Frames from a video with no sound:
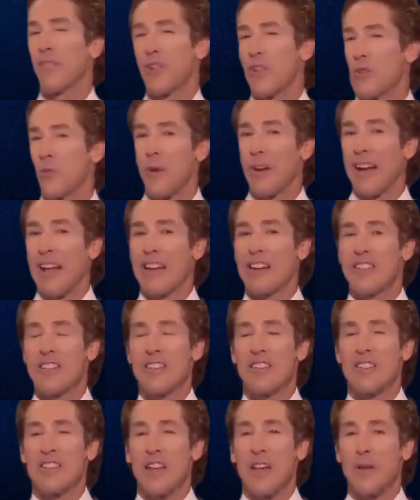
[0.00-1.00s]
as they are
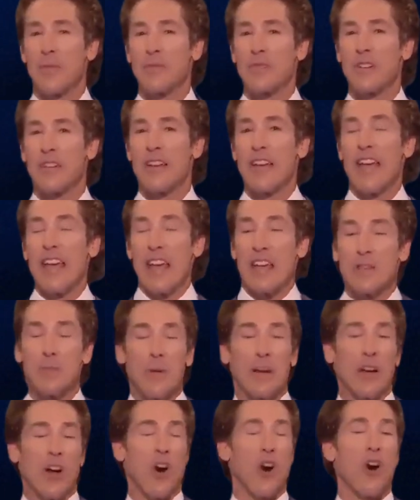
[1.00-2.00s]
building blocks
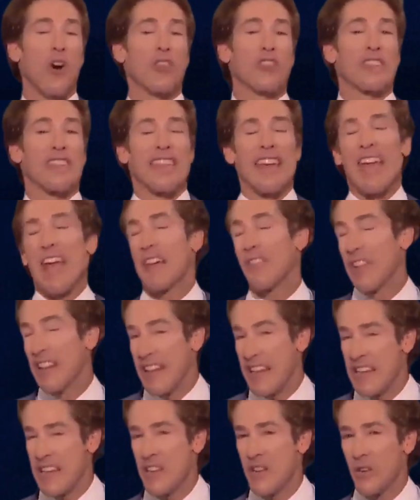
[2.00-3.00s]
toward your ultimate
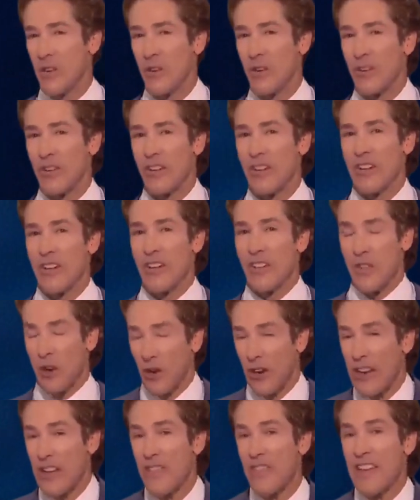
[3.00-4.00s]
success.
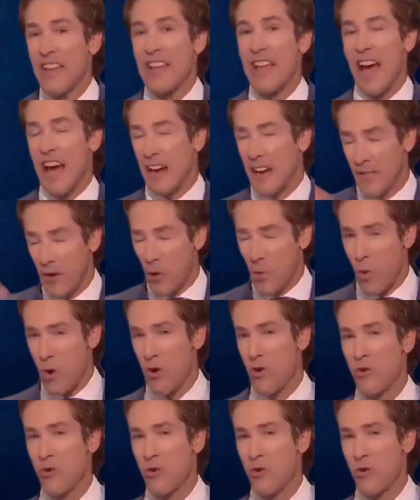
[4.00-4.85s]
Remember,